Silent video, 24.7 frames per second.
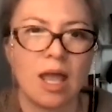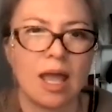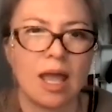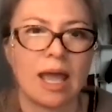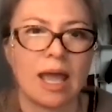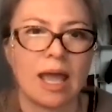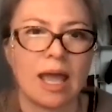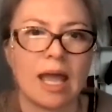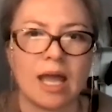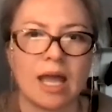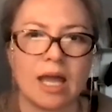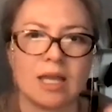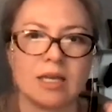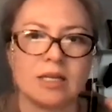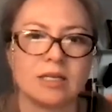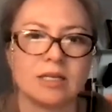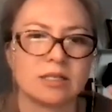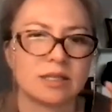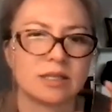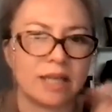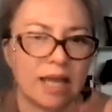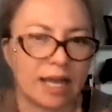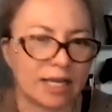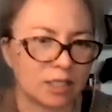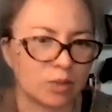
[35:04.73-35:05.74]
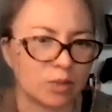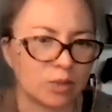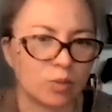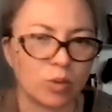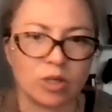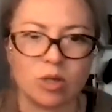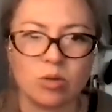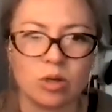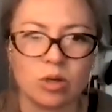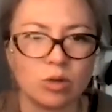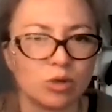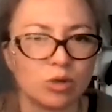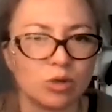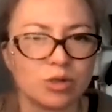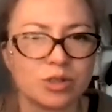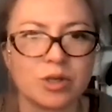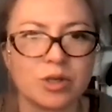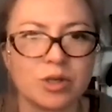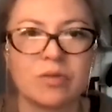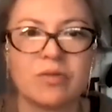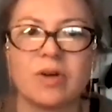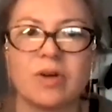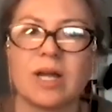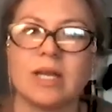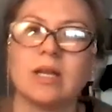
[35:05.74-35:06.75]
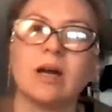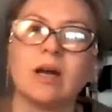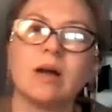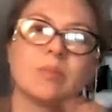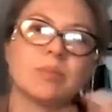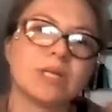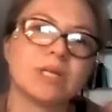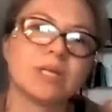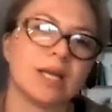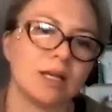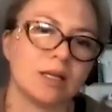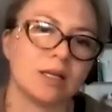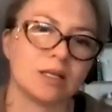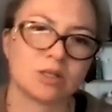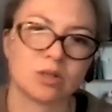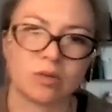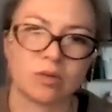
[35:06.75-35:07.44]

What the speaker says: And that's where you can also find updates